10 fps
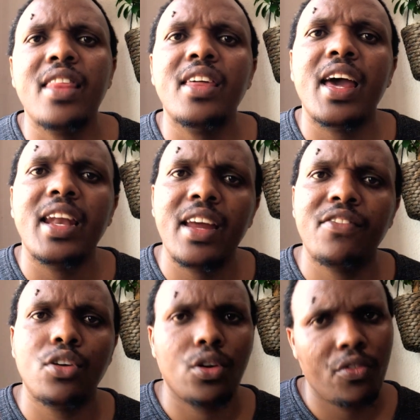their
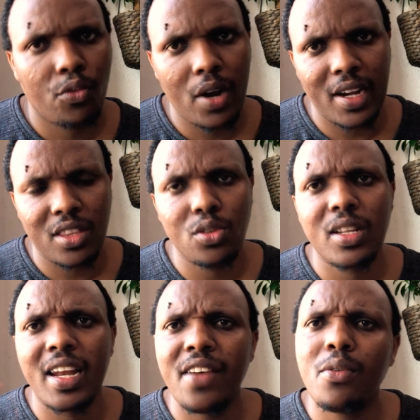level of wealth. So
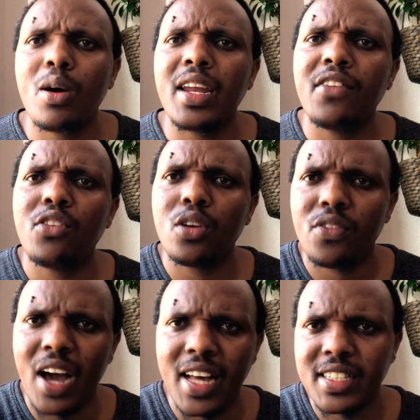the level
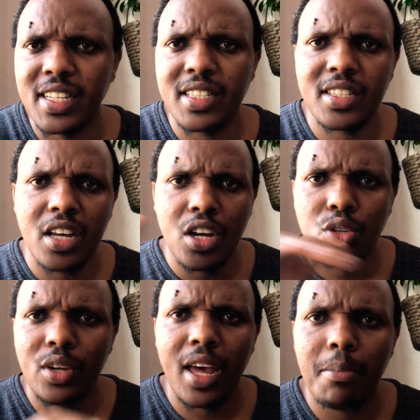of assets
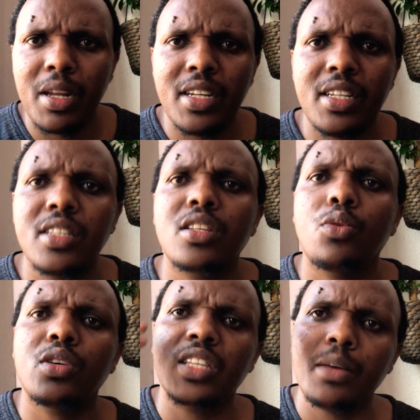to liabilities
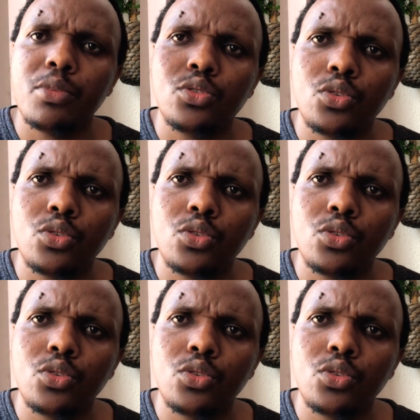was able to